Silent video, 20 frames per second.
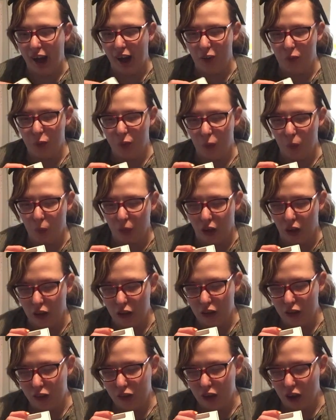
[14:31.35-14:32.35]
Apple
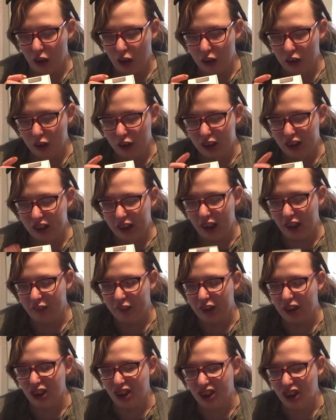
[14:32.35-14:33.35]
Watch
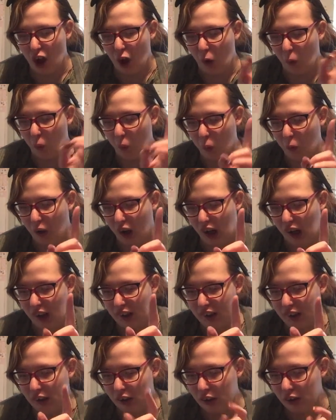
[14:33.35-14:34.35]
Series
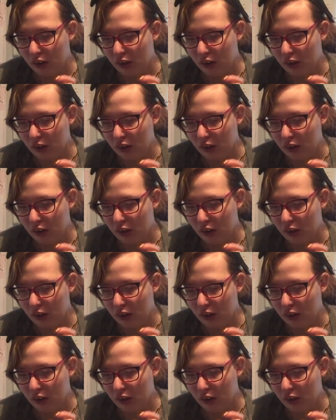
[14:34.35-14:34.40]
1